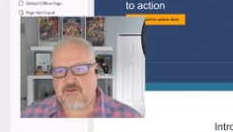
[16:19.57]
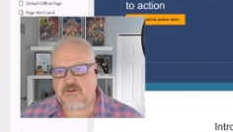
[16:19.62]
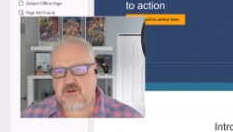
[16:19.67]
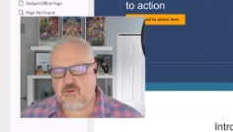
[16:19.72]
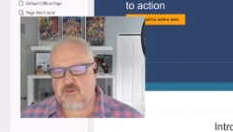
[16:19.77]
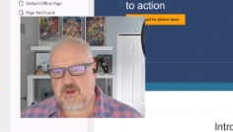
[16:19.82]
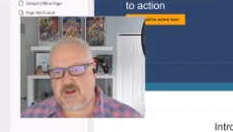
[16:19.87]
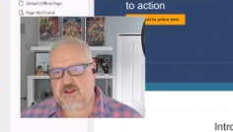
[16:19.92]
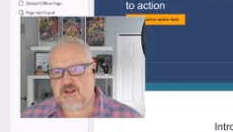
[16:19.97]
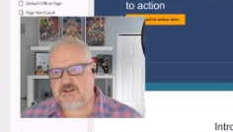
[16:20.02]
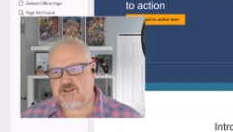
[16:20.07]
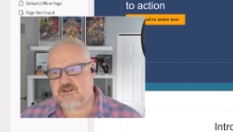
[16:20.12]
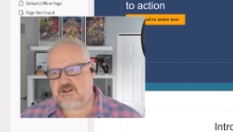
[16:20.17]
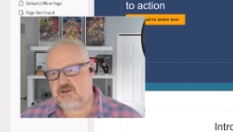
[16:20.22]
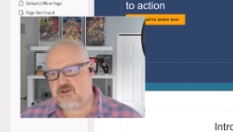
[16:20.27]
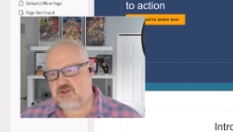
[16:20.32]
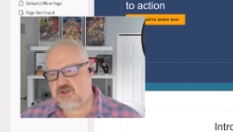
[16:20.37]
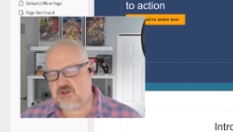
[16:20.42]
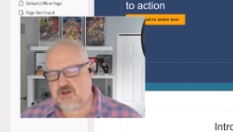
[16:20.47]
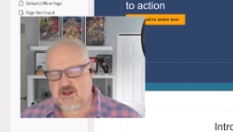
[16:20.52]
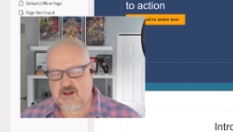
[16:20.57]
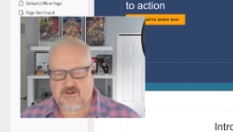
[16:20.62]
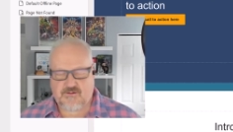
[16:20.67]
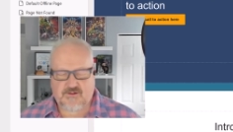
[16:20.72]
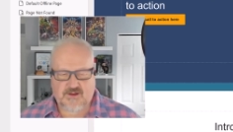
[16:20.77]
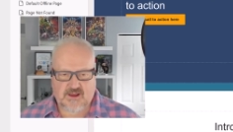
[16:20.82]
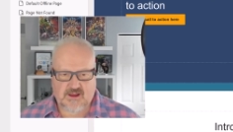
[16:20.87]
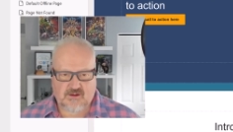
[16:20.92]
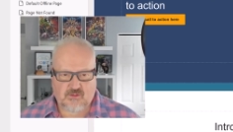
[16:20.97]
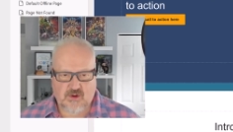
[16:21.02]
minutes, you should have
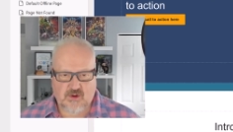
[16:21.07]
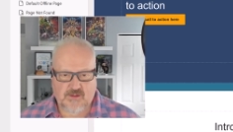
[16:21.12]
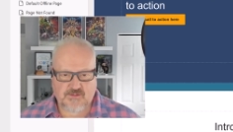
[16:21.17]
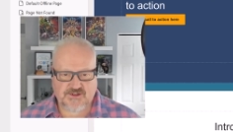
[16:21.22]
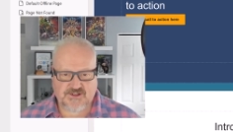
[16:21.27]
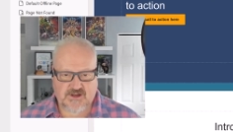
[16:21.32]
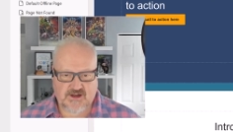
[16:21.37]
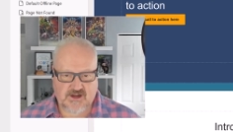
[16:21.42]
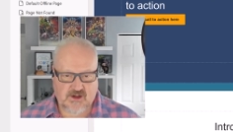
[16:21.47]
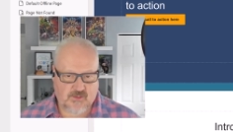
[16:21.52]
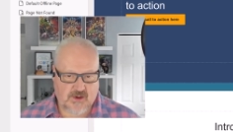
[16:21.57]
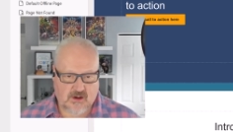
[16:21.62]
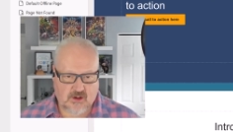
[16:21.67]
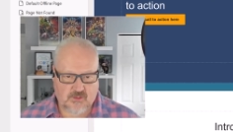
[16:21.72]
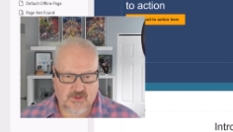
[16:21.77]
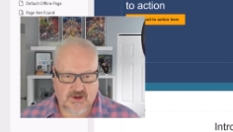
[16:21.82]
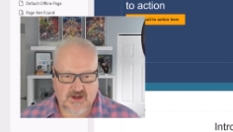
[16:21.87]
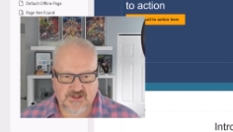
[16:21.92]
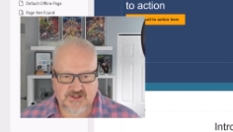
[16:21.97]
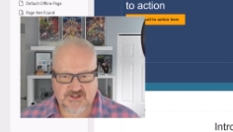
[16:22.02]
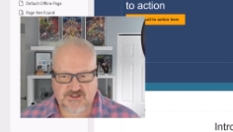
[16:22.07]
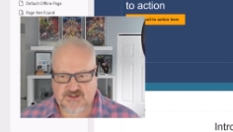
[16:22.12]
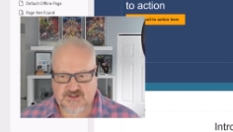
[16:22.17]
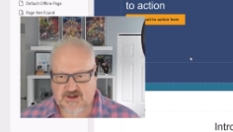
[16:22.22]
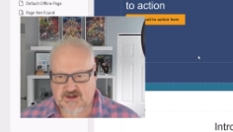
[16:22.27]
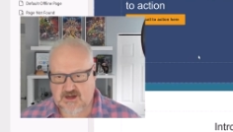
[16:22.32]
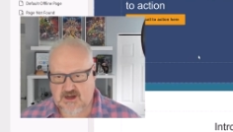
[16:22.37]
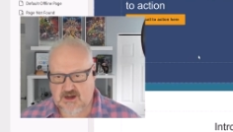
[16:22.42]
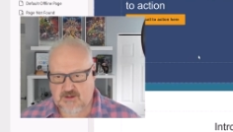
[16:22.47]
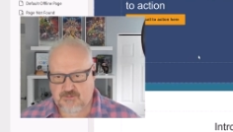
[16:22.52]
a website, a Power Pages
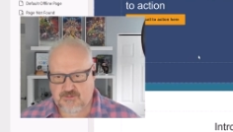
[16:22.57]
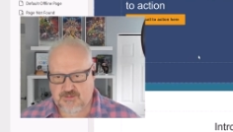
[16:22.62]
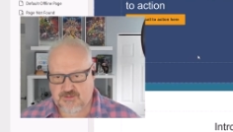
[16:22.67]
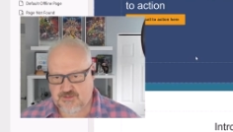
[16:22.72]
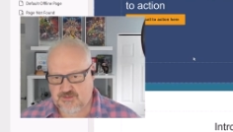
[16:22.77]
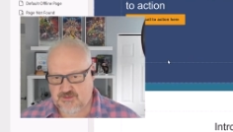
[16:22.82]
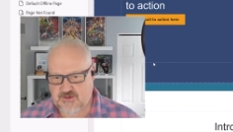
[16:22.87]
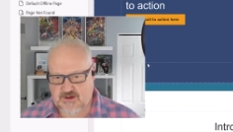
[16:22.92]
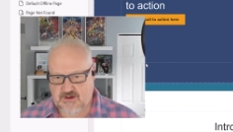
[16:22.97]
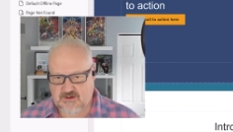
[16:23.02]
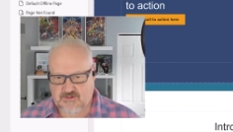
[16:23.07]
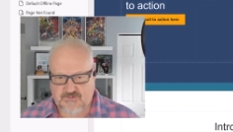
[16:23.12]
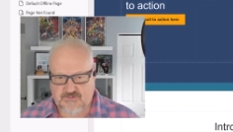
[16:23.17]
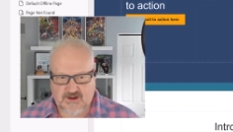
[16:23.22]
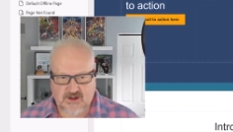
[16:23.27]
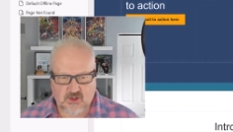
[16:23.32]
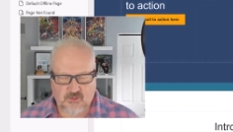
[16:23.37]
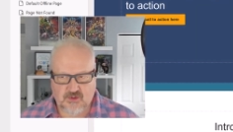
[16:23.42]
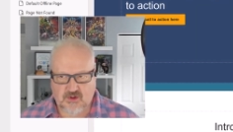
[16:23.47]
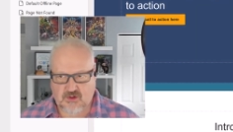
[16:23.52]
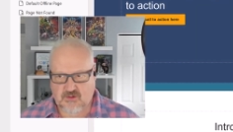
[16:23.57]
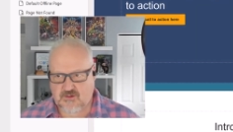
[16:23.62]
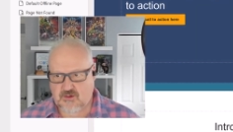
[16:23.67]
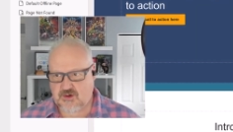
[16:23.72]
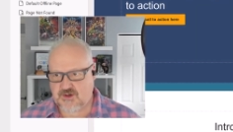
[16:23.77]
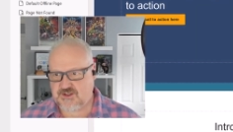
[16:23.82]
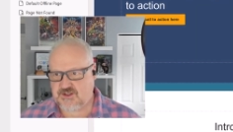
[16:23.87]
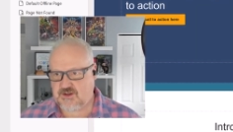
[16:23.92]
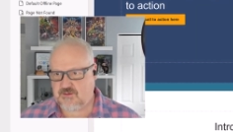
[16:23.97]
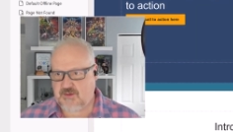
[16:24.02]
site up available. Of
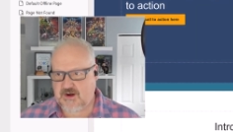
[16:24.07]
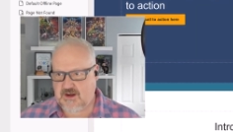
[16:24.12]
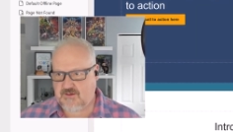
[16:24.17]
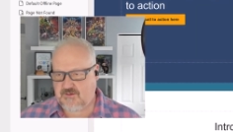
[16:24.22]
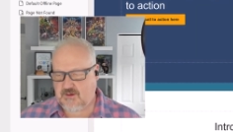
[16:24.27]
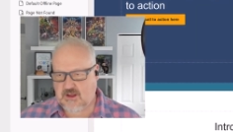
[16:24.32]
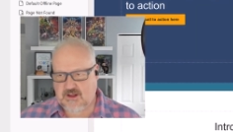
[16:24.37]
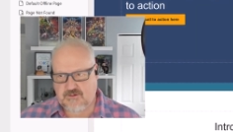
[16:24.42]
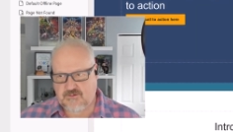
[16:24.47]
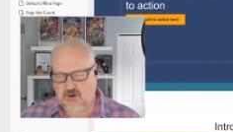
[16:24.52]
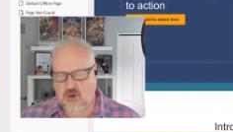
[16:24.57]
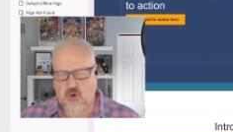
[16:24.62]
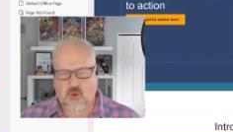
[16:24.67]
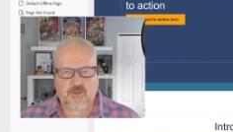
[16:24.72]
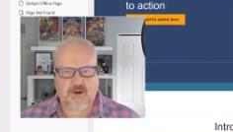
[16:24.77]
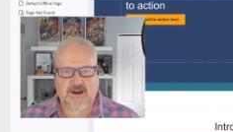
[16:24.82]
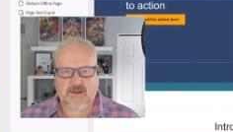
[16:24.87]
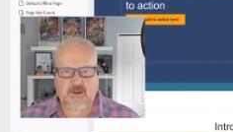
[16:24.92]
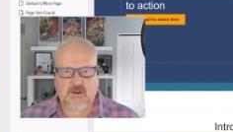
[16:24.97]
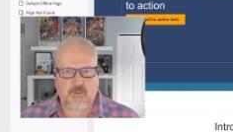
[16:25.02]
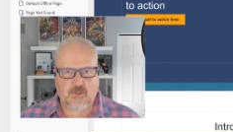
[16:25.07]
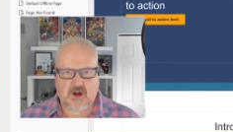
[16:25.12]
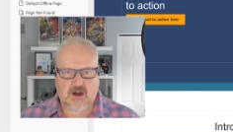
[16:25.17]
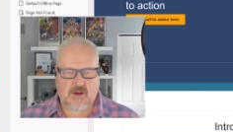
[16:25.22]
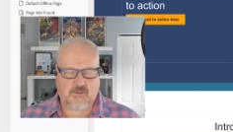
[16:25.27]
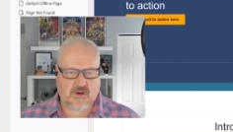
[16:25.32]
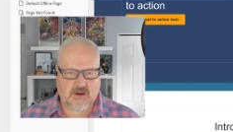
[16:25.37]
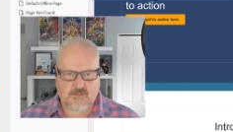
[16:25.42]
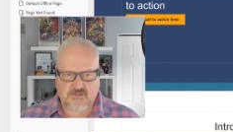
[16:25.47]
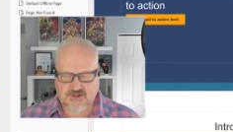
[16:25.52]
course, you might have a lot of Copilot
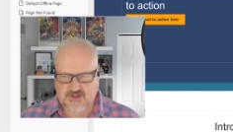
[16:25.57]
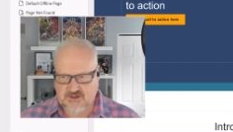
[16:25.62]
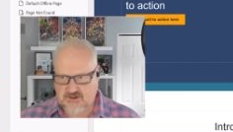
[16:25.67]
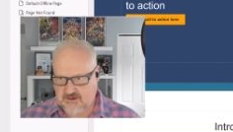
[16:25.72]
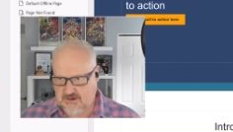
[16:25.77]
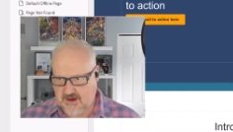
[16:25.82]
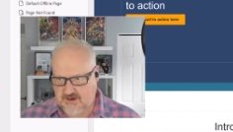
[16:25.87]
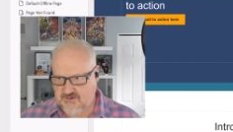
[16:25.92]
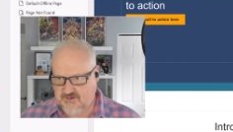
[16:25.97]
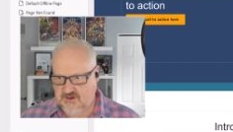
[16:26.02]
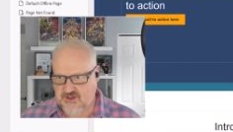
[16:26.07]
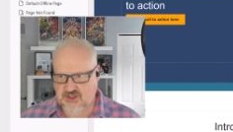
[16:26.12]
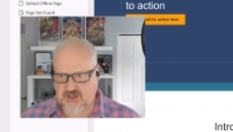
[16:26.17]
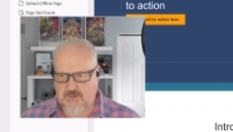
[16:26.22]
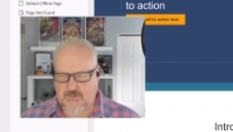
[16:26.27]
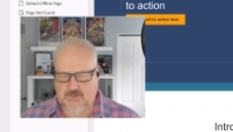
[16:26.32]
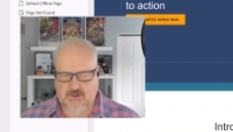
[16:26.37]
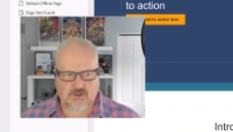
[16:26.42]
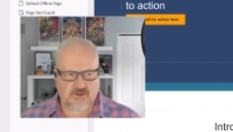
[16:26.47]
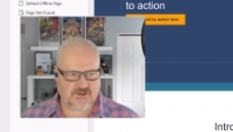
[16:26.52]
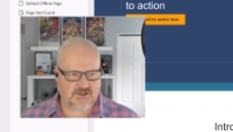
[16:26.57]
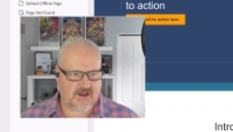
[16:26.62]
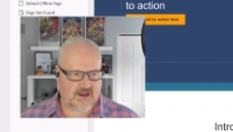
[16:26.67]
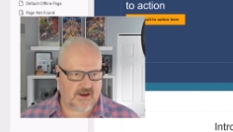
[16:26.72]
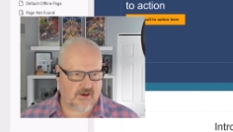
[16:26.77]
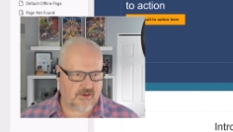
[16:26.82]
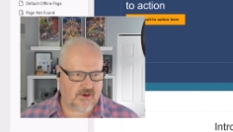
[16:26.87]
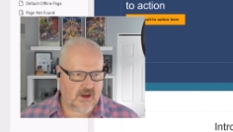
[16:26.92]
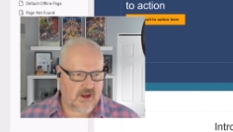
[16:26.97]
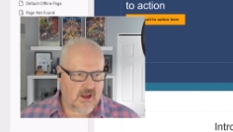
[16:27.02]
pop-ups, so I have to shut those
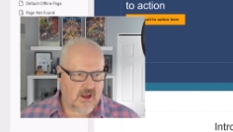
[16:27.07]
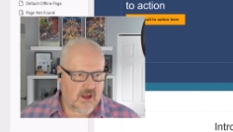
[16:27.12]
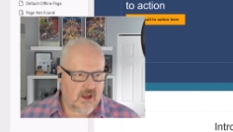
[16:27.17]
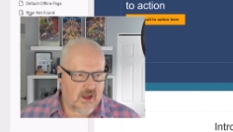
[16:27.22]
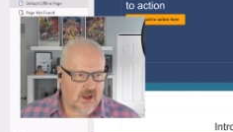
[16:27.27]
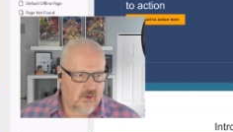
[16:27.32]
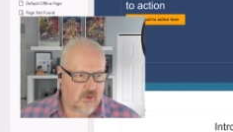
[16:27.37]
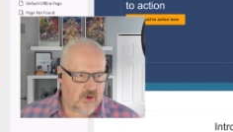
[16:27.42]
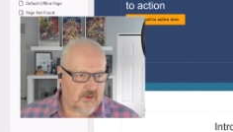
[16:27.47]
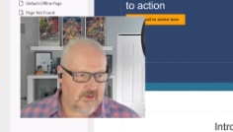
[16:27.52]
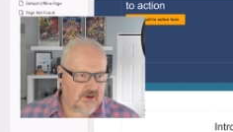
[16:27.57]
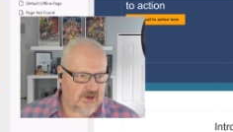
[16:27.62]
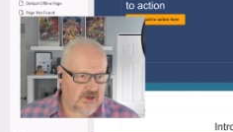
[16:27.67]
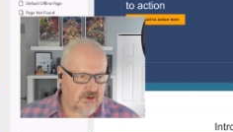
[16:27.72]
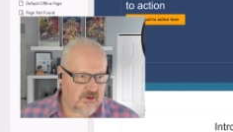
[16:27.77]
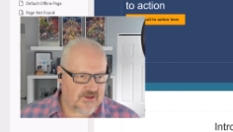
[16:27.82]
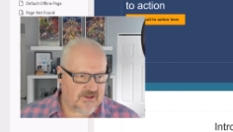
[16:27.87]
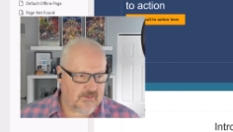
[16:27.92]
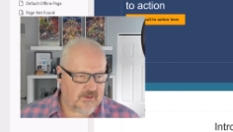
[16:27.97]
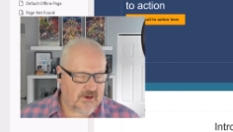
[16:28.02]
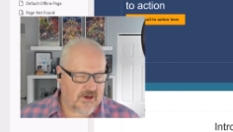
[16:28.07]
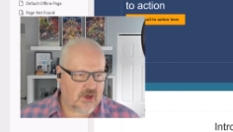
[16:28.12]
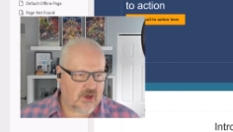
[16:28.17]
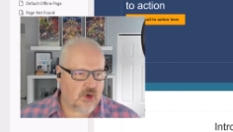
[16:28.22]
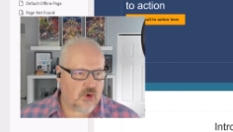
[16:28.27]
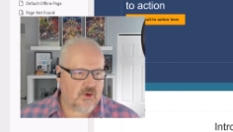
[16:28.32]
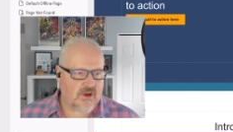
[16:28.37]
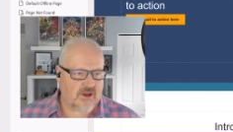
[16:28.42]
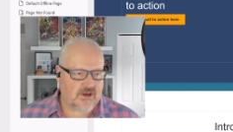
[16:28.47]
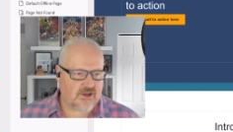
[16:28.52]
down. What I'm going to do is I'm going to
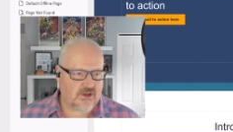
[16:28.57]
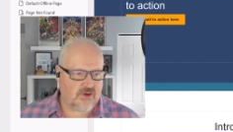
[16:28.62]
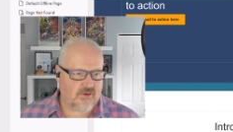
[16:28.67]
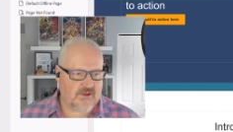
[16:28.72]
go into the